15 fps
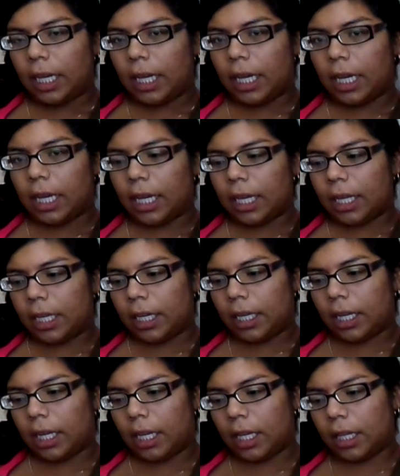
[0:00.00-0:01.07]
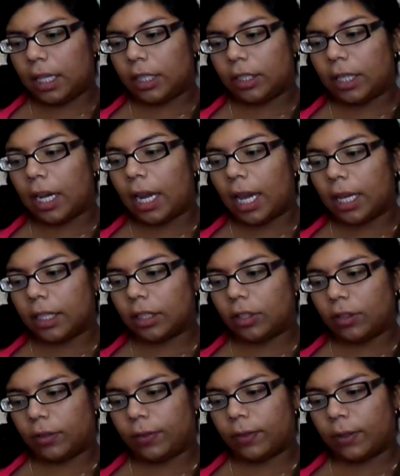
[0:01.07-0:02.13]
And there's an
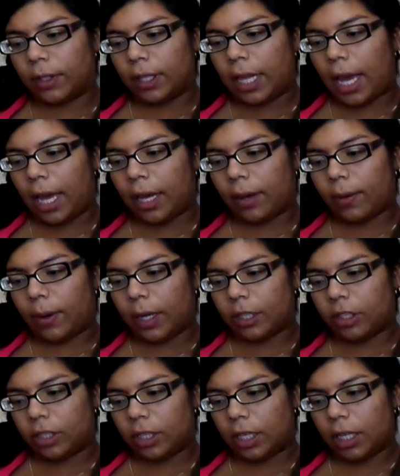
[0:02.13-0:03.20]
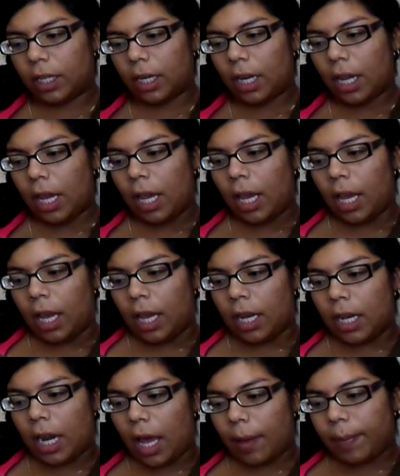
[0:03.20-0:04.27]
answer for that question.
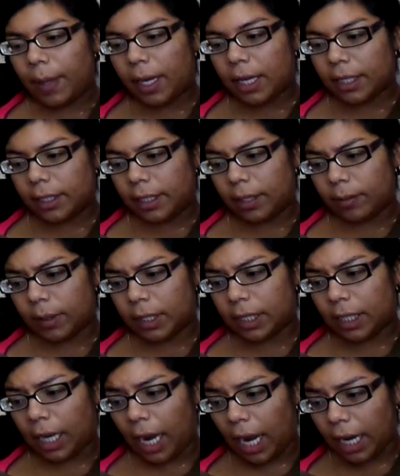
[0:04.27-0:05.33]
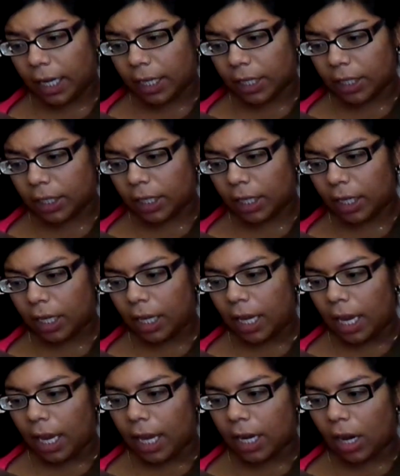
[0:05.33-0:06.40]
Not because he was tired,
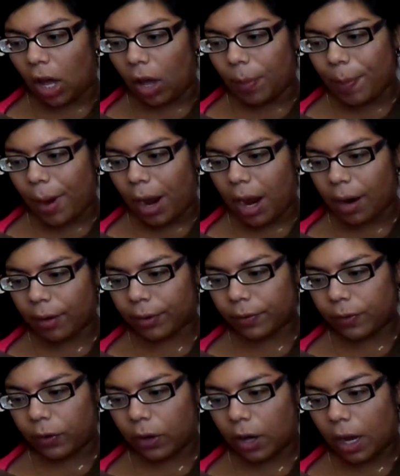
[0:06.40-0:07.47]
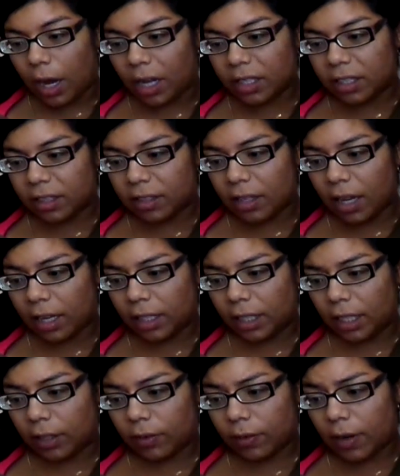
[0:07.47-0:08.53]
an all powerful God does not
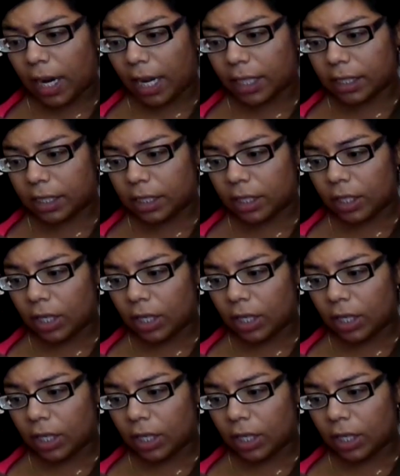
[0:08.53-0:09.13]
need rest.